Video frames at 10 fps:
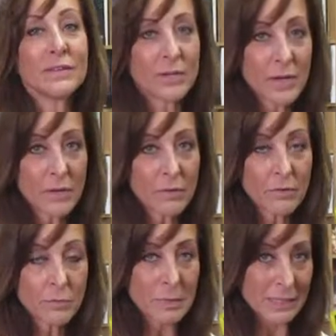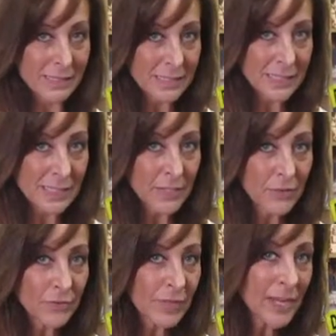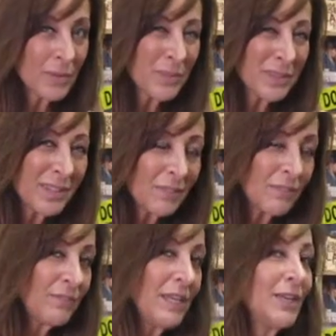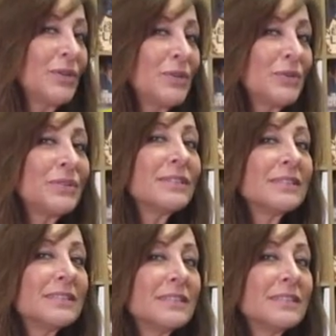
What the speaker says: their health. But until they really feel